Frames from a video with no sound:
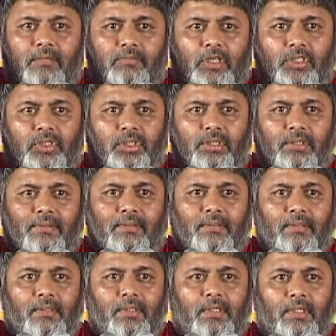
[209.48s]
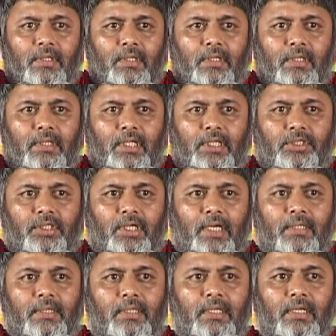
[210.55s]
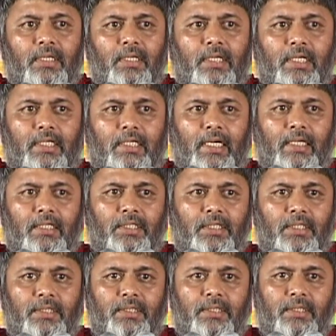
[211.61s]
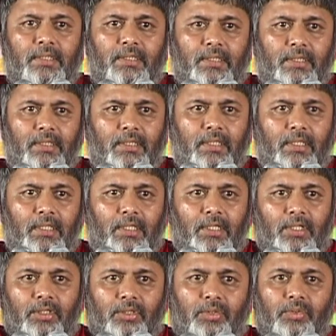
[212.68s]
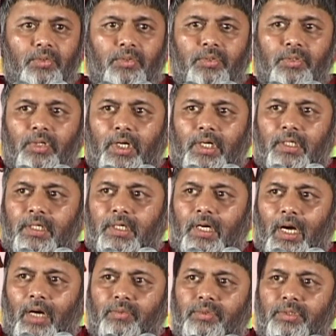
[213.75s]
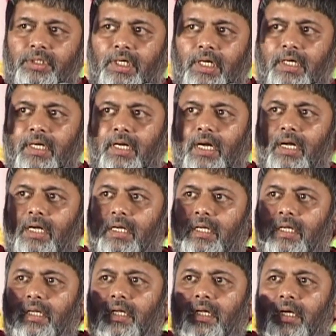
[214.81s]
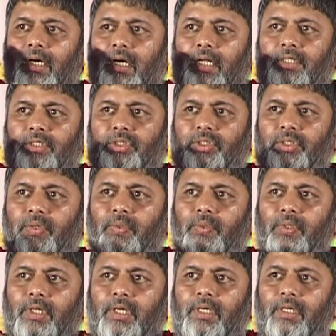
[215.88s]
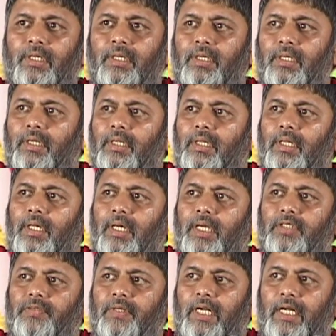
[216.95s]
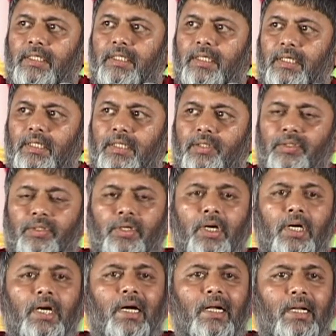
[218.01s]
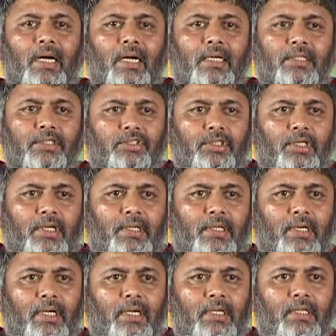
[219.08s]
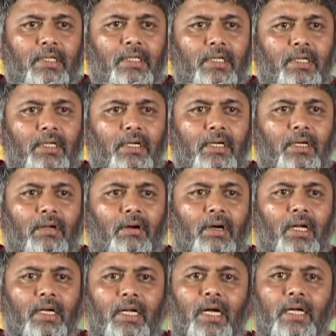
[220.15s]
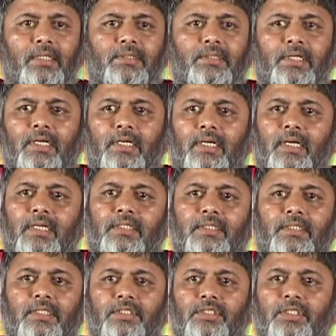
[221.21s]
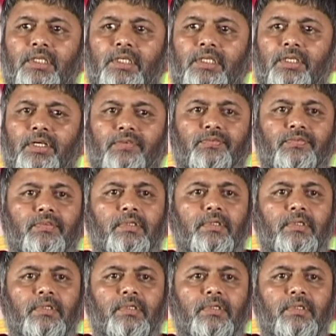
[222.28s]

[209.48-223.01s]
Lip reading: dimension, the Shakti, it enters through your crown chakra, and slowly it will enter into your Anahat Chakra. Now, Anahat Chakra is the seat of